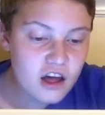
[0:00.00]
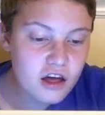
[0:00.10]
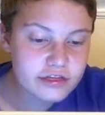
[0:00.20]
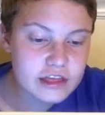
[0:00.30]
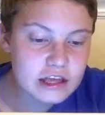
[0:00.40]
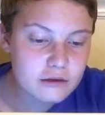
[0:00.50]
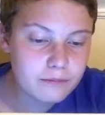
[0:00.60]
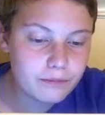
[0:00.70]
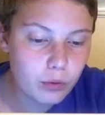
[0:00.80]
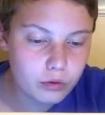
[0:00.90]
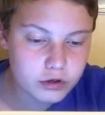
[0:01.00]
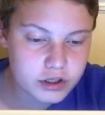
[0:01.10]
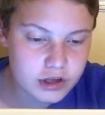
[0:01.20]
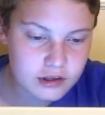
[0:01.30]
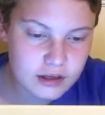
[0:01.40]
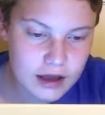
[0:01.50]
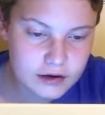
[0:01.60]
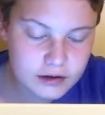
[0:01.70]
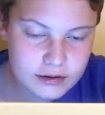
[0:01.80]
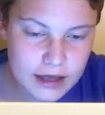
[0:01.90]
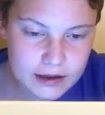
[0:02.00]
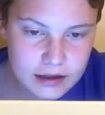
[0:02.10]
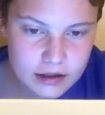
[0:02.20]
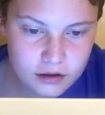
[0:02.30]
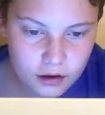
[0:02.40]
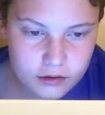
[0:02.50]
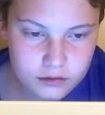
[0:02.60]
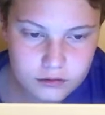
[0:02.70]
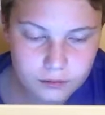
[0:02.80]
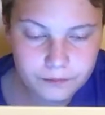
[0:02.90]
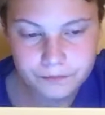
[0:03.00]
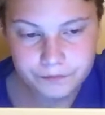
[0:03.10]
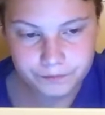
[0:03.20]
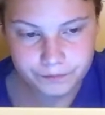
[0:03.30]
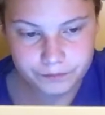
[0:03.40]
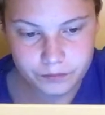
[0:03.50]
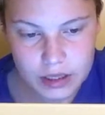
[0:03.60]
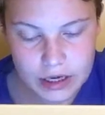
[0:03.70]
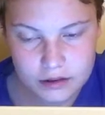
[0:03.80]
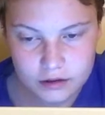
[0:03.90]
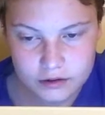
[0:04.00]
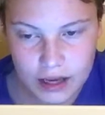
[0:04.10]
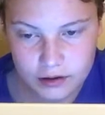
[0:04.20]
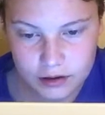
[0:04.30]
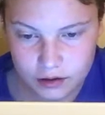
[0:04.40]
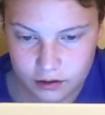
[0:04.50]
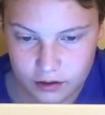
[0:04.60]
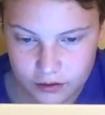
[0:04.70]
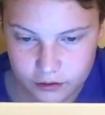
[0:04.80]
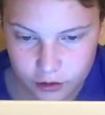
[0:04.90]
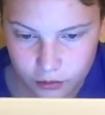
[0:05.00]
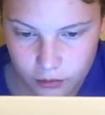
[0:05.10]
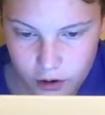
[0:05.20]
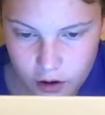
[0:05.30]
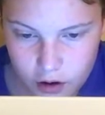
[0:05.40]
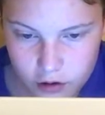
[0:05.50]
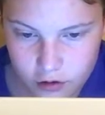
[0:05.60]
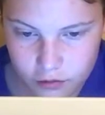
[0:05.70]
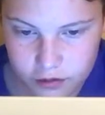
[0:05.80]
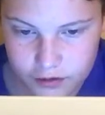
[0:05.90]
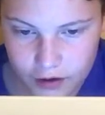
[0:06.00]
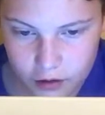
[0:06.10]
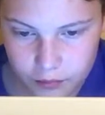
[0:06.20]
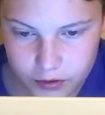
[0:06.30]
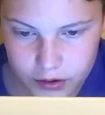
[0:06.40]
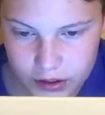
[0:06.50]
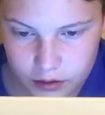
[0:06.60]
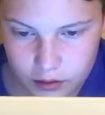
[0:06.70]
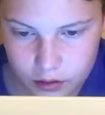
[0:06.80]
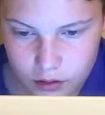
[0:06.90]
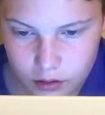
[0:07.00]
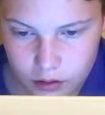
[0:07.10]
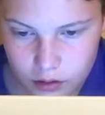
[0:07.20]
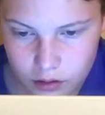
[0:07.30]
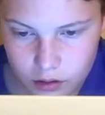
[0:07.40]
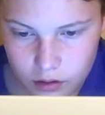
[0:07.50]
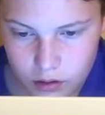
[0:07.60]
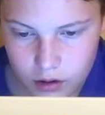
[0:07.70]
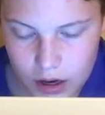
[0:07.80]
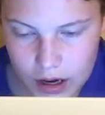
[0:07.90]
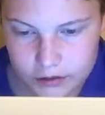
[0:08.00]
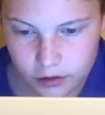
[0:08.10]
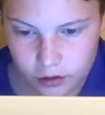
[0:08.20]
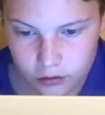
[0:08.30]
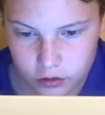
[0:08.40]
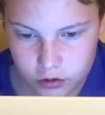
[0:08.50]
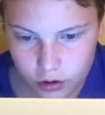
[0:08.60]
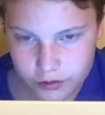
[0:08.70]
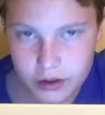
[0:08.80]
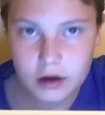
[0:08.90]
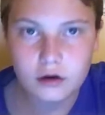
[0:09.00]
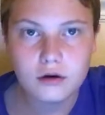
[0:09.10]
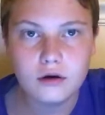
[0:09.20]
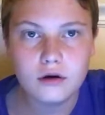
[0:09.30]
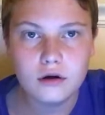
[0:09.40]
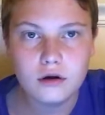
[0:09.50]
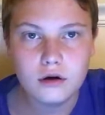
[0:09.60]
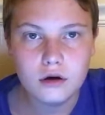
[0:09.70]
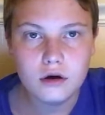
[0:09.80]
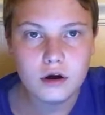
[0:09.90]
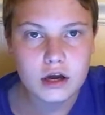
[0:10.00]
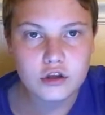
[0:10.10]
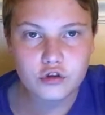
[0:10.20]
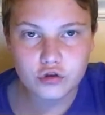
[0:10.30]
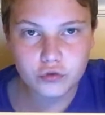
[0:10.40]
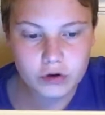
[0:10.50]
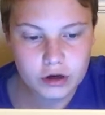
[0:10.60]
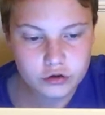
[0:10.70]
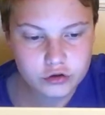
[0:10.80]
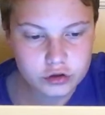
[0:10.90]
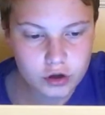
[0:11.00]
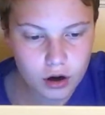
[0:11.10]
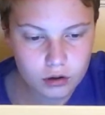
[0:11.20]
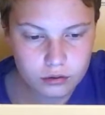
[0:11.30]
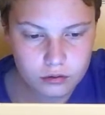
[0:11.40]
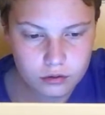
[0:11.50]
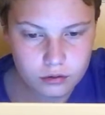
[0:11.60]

This Porsche set it's a Technic set too, so it's not complete. Doesn't look all there. It's $300.